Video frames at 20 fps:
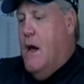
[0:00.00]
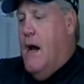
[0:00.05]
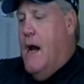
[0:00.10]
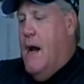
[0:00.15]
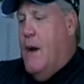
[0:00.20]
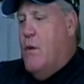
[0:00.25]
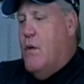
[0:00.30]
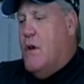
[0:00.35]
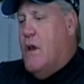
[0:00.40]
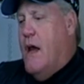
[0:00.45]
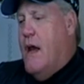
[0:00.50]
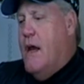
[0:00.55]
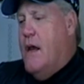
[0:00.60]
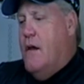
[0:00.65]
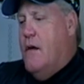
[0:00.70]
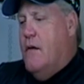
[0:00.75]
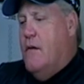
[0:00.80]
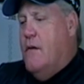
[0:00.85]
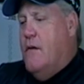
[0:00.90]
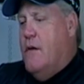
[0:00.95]
I would
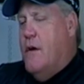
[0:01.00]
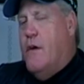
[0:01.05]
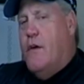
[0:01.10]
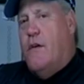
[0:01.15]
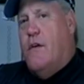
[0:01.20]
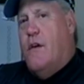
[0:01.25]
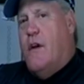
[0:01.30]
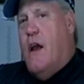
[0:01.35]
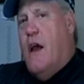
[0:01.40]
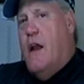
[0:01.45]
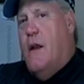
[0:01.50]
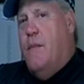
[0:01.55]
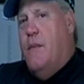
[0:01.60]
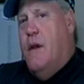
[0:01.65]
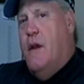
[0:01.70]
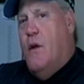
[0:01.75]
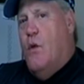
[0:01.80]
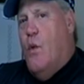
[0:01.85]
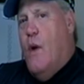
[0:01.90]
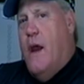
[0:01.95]
like there to kind of
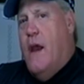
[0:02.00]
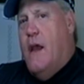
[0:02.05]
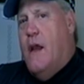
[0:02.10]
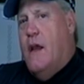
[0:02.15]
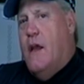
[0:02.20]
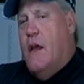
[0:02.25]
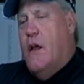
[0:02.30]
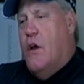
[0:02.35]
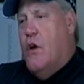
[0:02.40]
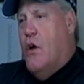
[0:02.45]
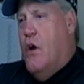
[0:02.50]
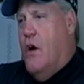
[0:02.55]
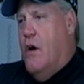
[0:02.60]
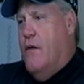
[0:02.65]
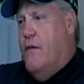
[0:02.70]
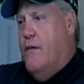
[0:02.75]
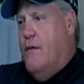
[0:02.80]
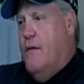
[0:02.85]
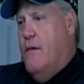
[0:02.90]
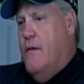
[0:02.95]
be an awakening in
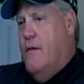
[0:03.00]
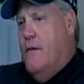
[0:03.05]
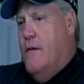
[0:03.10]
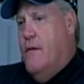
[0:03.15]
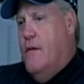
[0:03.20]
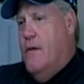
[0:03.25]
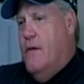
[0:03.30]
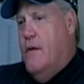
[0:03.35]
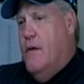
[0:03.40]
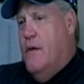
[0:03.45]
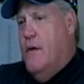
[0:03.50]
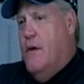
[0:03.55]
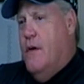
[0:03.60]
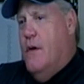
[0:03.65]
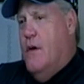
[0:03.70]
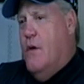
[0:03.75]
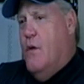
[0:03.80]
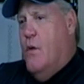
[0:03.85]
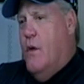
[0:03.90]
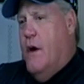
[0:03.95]
golf
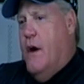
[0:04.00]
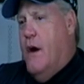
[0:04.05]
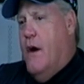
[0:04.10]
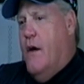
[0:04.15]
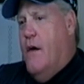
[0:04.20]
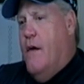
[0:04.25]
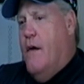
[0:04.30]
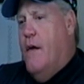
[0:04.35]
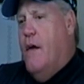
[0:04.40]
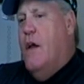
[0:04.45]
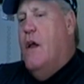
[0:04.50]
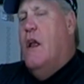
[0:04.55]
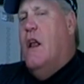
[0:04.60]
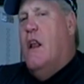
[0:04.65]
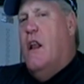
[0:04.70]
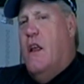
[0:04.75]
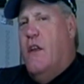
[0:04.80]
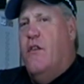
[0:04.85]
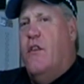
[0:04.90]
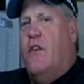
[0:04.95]
where
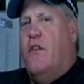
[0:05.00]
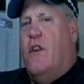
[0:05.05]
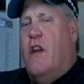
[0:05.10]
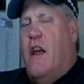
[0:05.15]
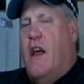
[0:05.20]
let's get the